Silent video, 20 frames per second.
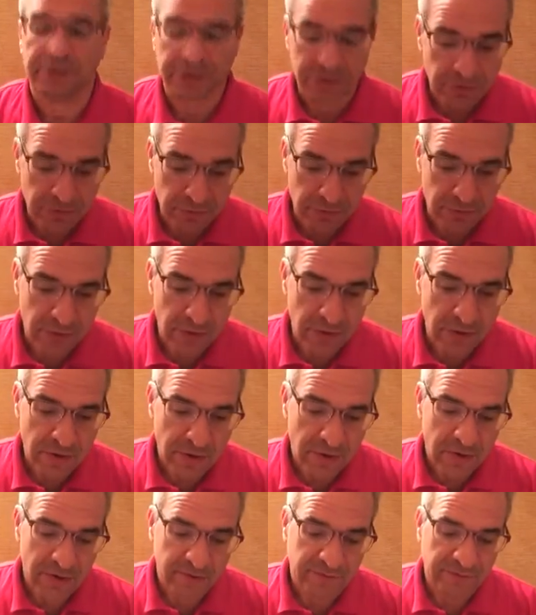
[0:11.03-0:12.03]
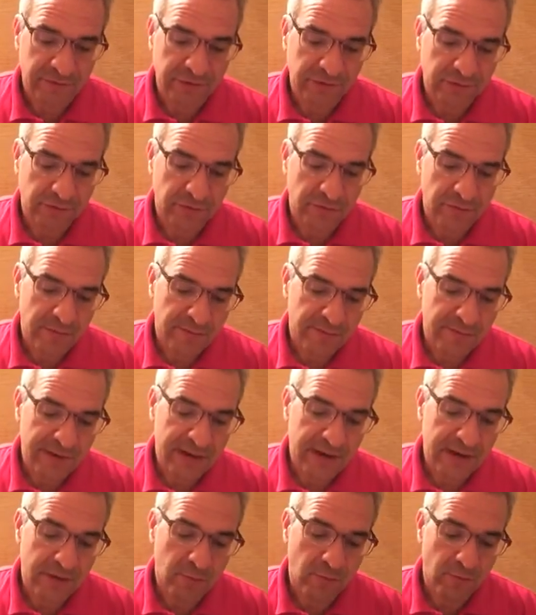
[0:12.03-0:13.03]
So, first one would
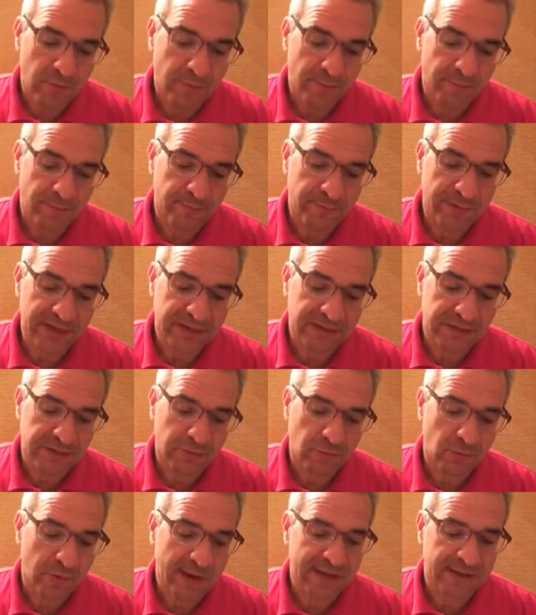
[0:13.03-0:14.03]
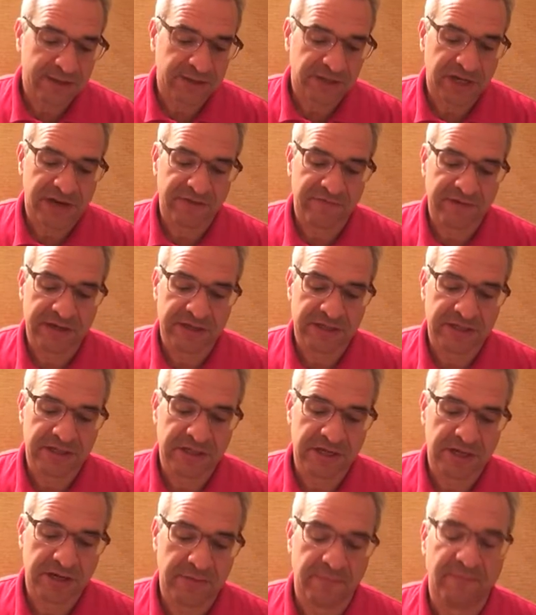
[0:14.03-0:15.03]
be best wet shaving
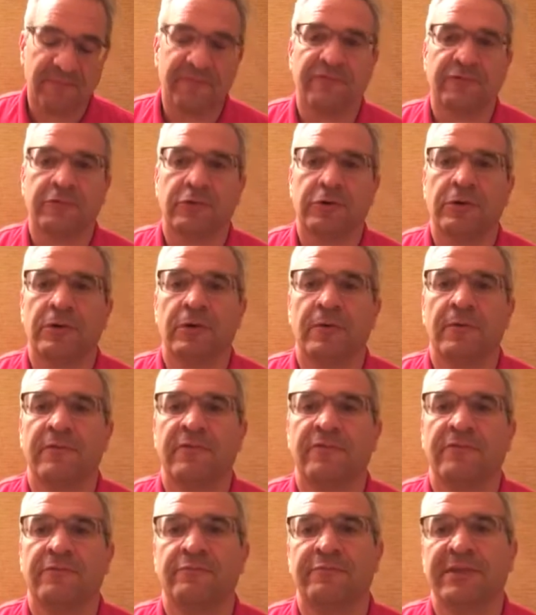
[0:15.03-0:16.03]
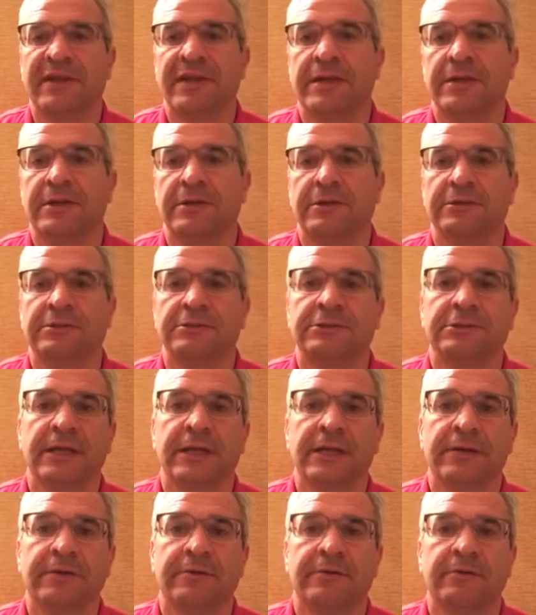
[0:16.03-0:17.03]
tip for beginners
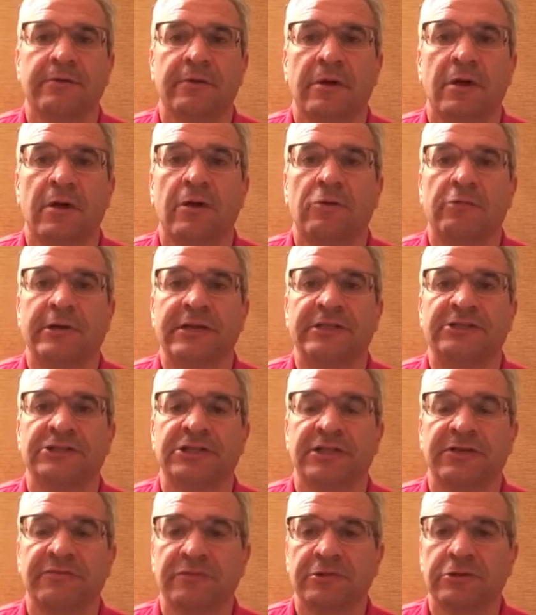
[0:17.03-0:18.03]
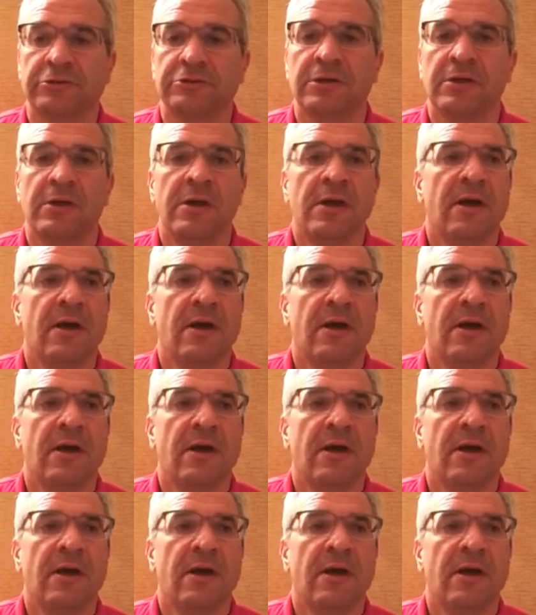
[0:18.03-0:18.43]
and all wet shavers.